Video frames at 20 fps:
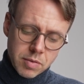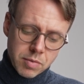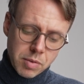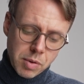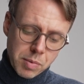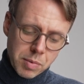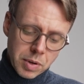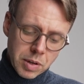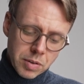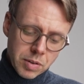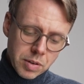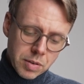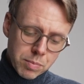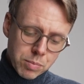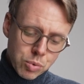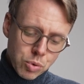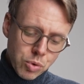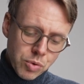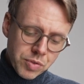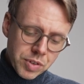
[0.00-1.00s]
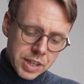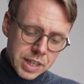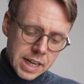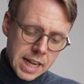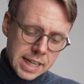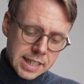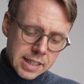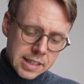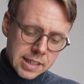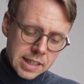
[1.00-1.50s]
We will prove a
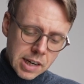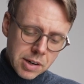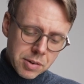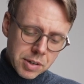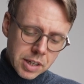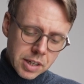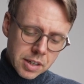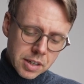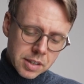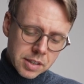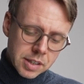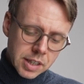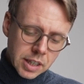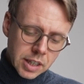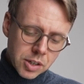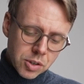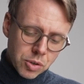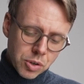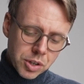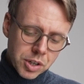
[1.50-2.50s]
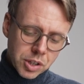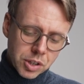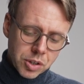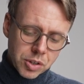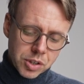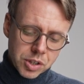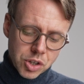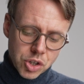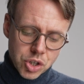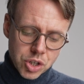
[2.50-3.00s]
necessary second order
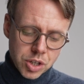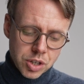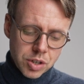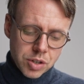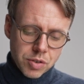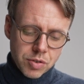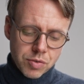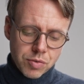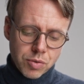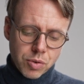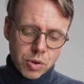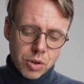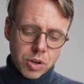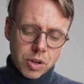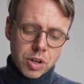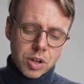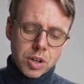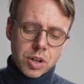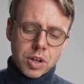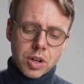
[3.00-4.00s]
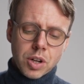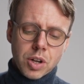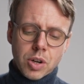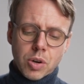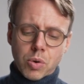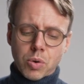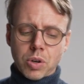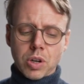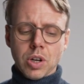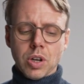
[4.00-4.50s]
condition for a
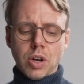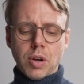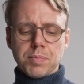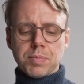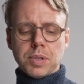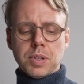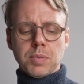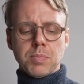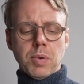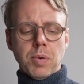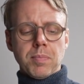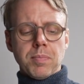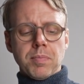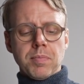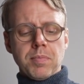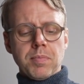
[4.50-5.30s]
local optimum,